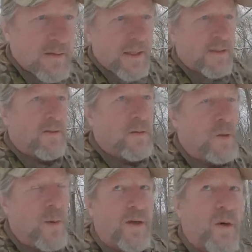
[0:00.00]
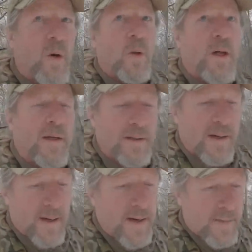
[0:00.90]
didn't spend a whole lot of
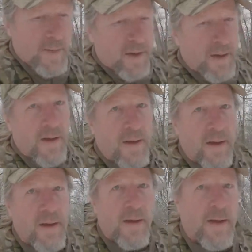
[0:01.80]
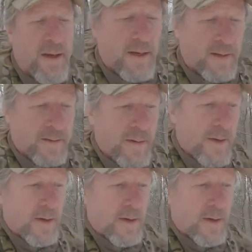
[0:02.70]
time in